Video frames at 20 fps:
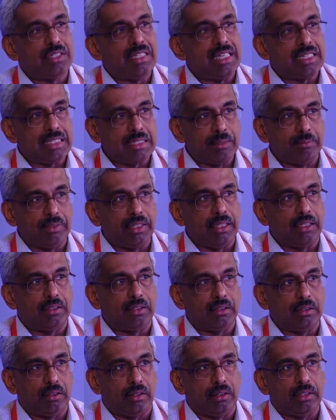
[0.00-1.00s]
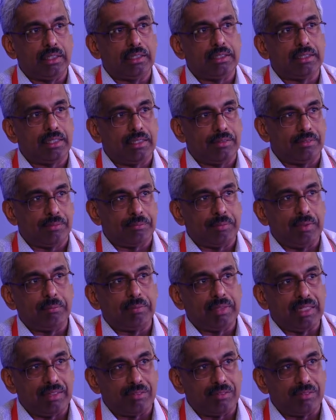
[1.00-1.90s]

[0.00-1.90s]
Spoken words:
disseminate the knowledge that if people